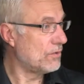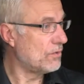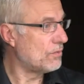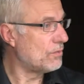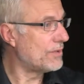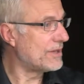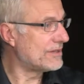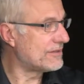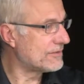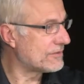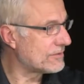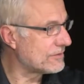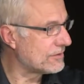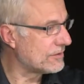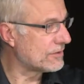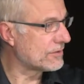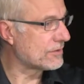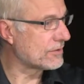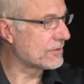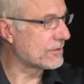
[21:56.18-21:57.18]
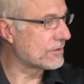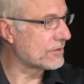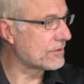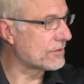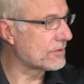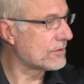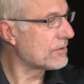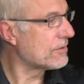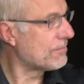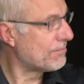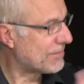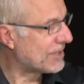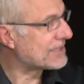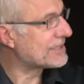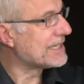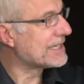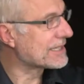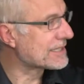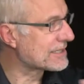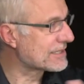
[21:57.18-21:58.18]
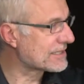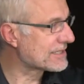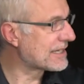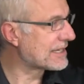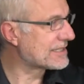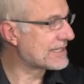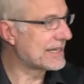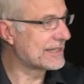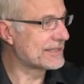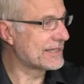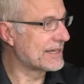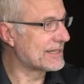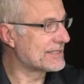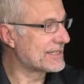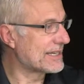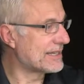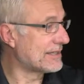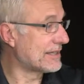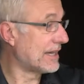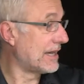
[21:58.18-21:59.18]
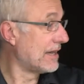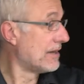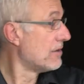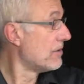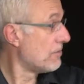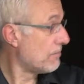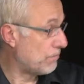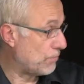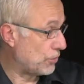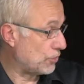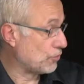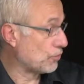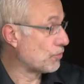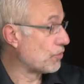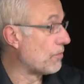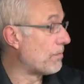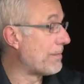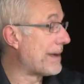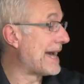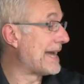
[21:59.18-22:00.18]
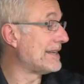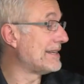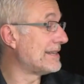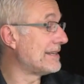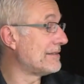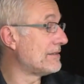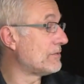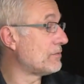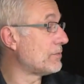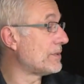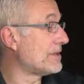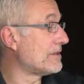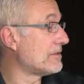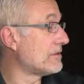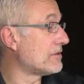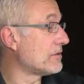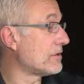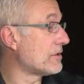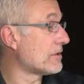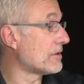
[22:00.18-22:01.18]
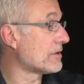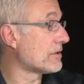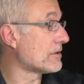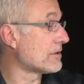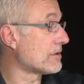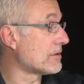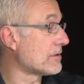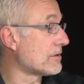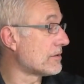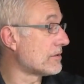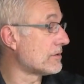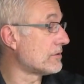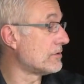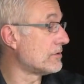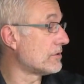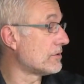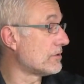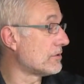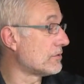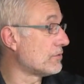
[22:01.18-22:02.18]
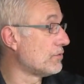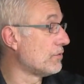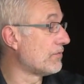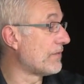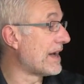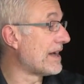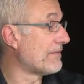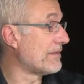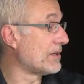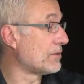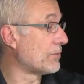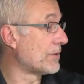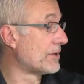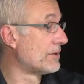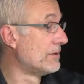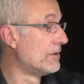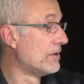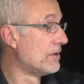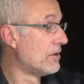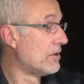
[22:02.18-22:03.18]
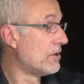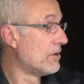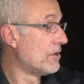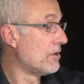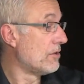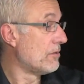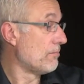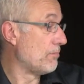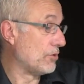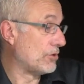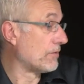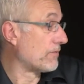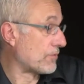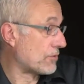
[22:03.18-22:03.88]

with the materials, etc., but to combine it with the 2581. But of